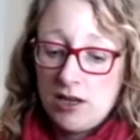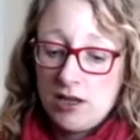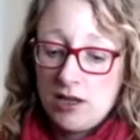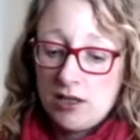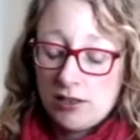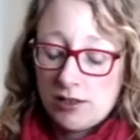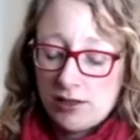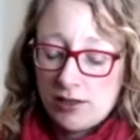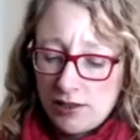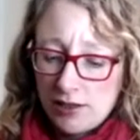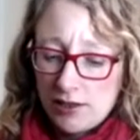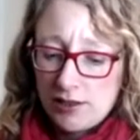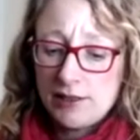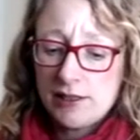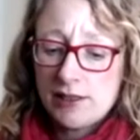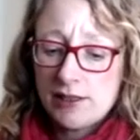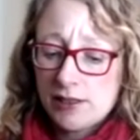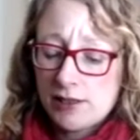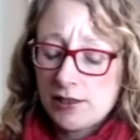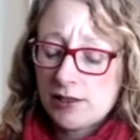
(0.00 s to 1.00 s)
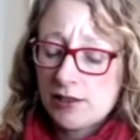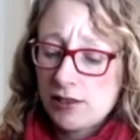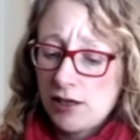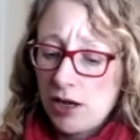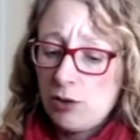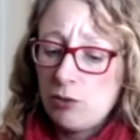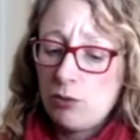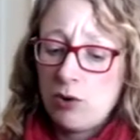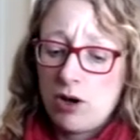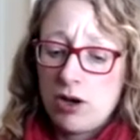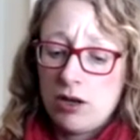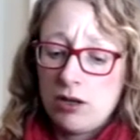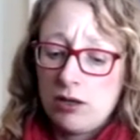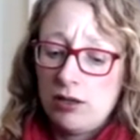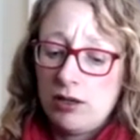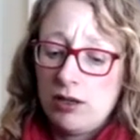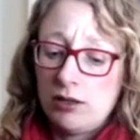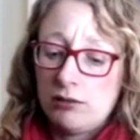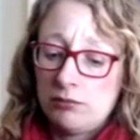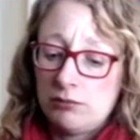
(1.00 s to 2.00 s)
slightly slower
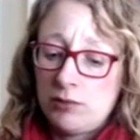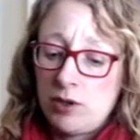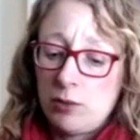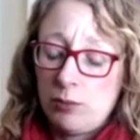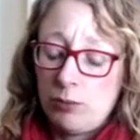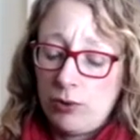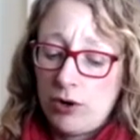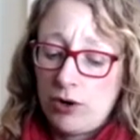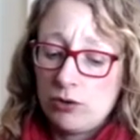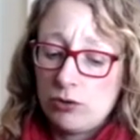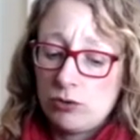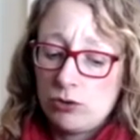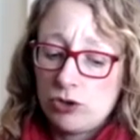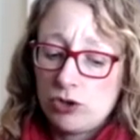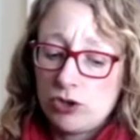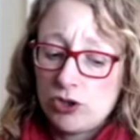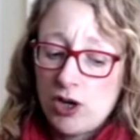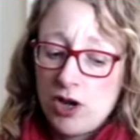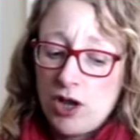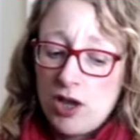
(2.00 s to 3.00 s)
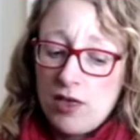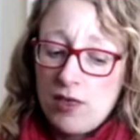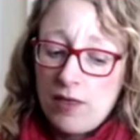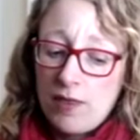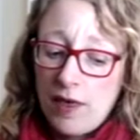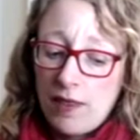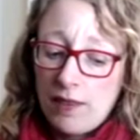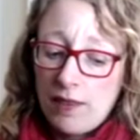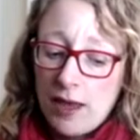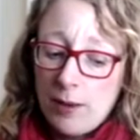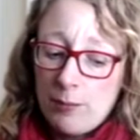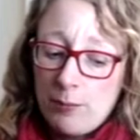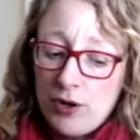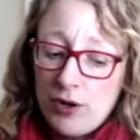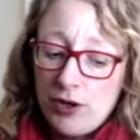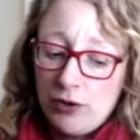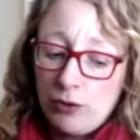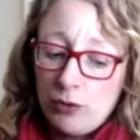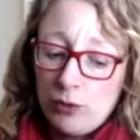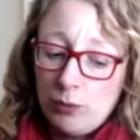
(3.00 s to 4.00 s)
um, approach that that
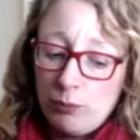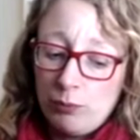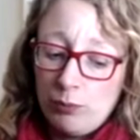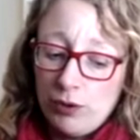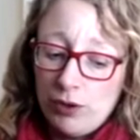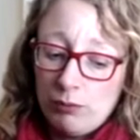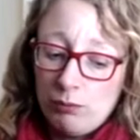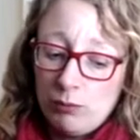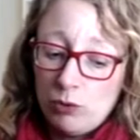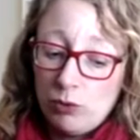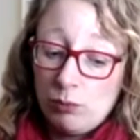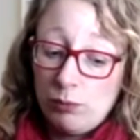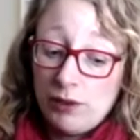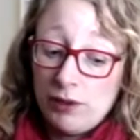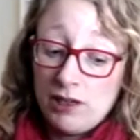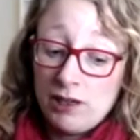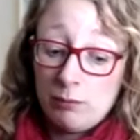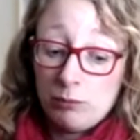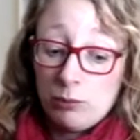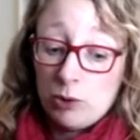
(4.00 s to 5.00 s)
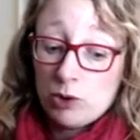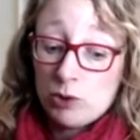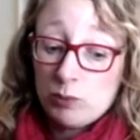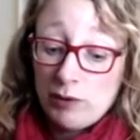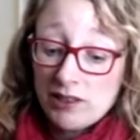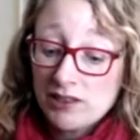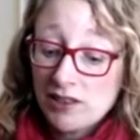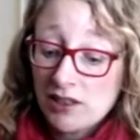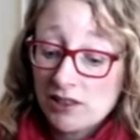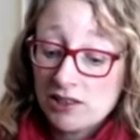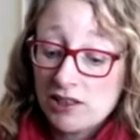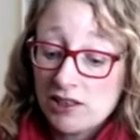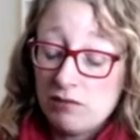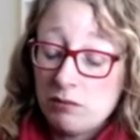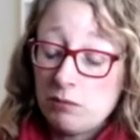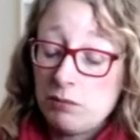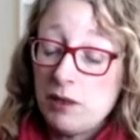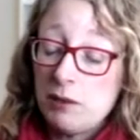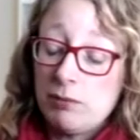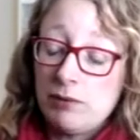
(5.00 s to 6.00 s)
might not be a more appealing prospect actually
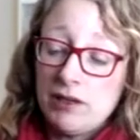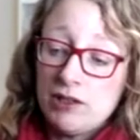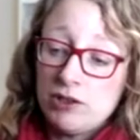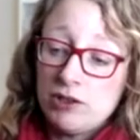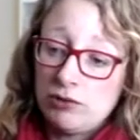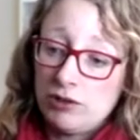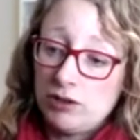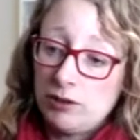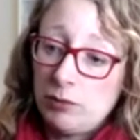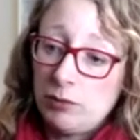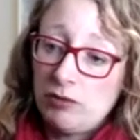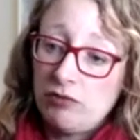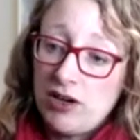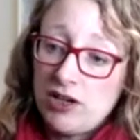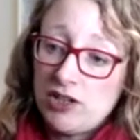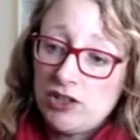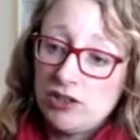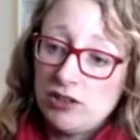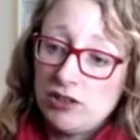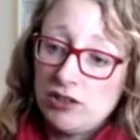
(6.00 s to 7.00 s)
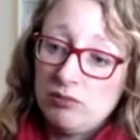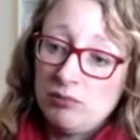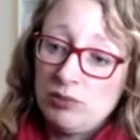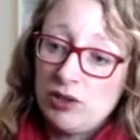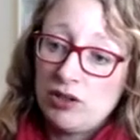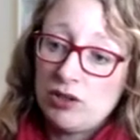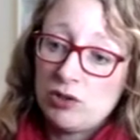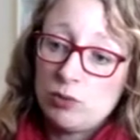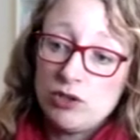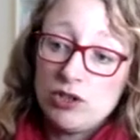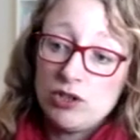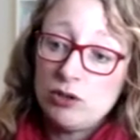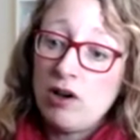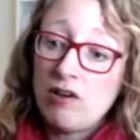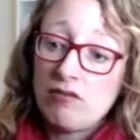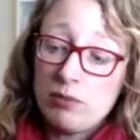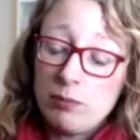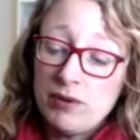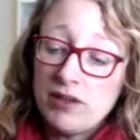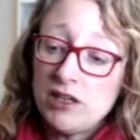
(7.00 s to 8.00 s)
for people entering the profession because we do
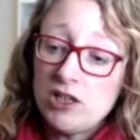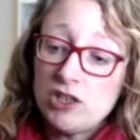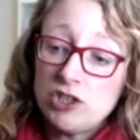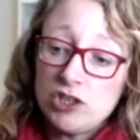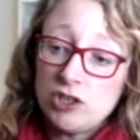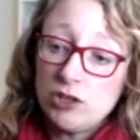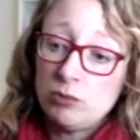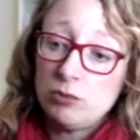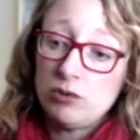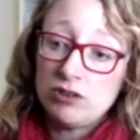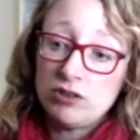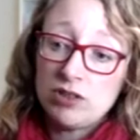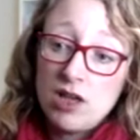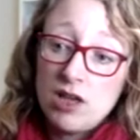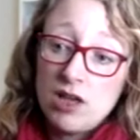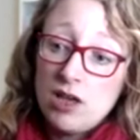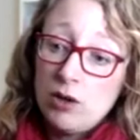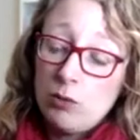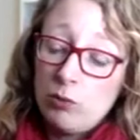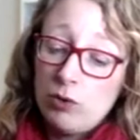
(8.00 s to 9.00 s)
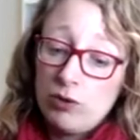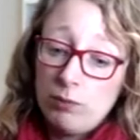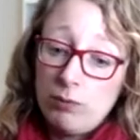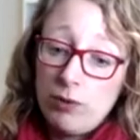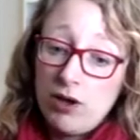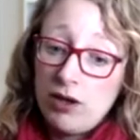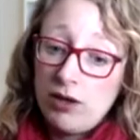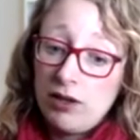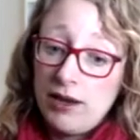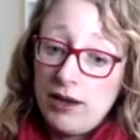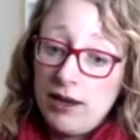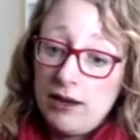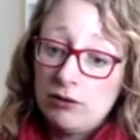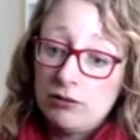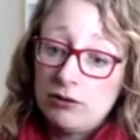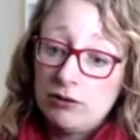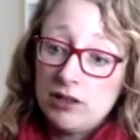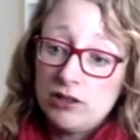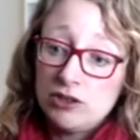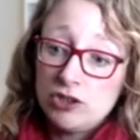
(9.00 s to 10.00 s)
have a big issue with with
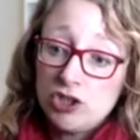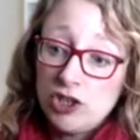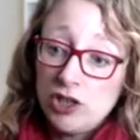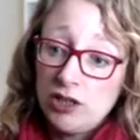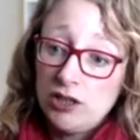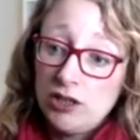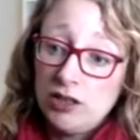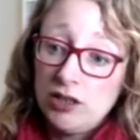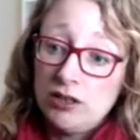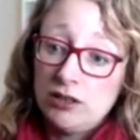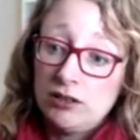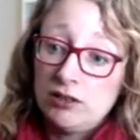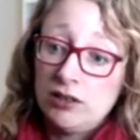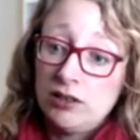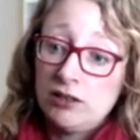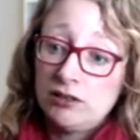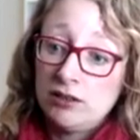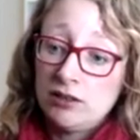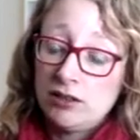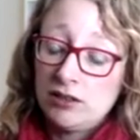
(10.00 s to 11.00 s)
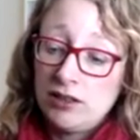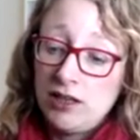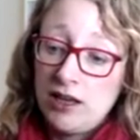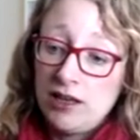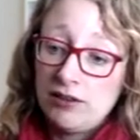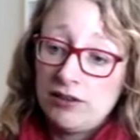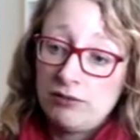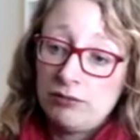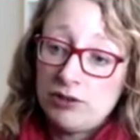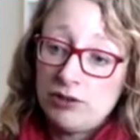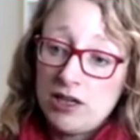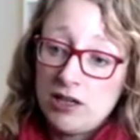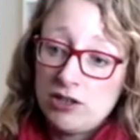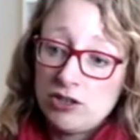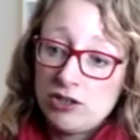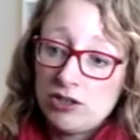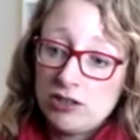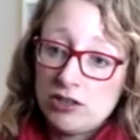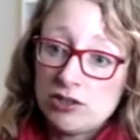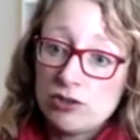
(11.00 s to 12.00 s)
burnout and churn and yeah the
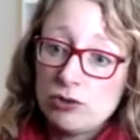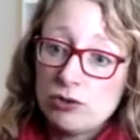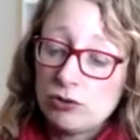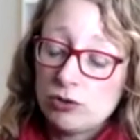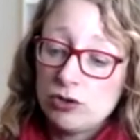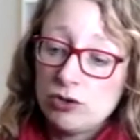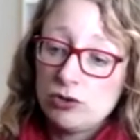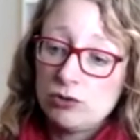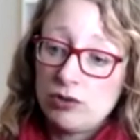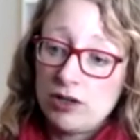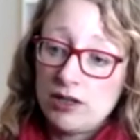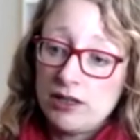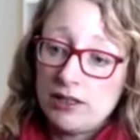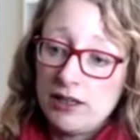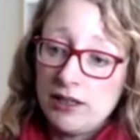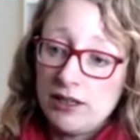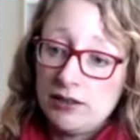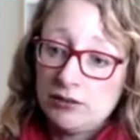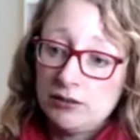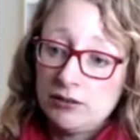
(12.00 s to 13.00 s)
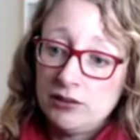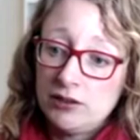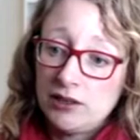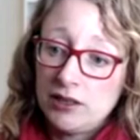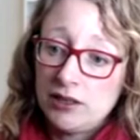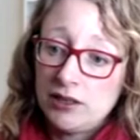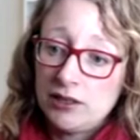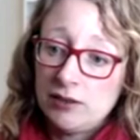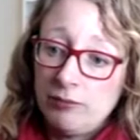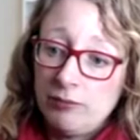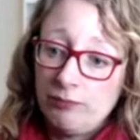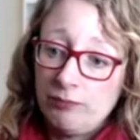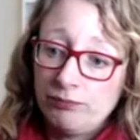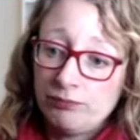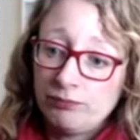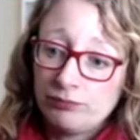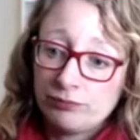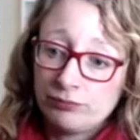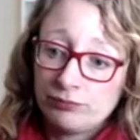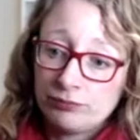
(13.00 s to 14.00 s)
retention is not good right now um,
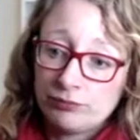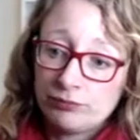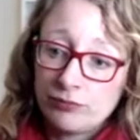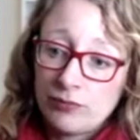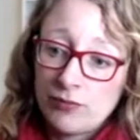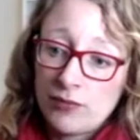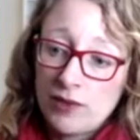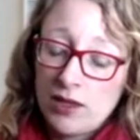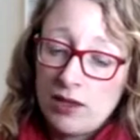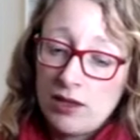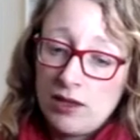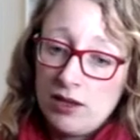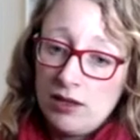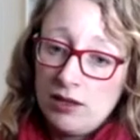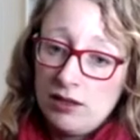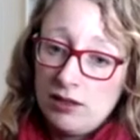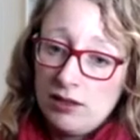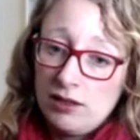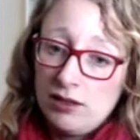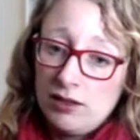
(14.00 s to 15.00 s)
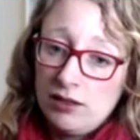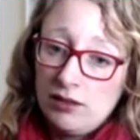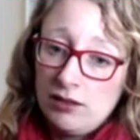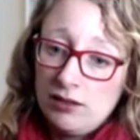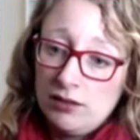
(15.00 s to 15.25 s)
no massive